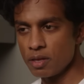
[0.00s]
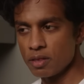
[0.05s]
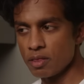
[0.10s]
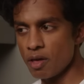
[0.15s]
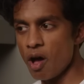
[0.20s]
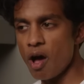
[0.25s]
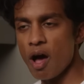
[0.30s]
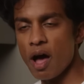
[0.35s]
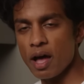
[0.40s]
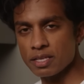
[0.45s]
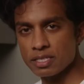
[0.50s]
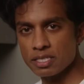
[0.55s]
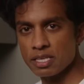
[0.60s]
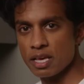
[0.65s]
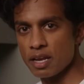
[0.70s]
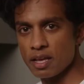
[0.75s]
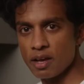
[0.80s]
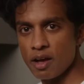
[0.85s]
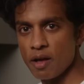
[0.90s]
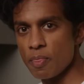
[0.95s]
The hot
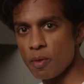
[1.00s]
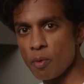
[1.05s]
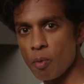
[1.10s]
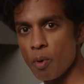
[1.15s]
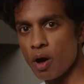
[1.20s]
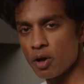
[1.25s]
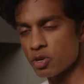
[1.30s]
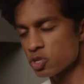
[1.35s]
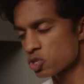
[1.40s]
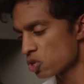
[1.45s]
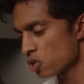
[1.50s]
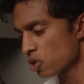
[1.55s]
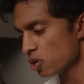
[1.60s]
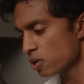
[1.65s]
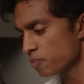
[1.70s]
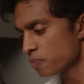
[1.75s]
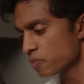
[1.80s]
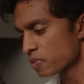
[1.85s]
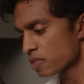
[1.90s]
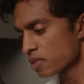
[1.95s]
setting on the washer,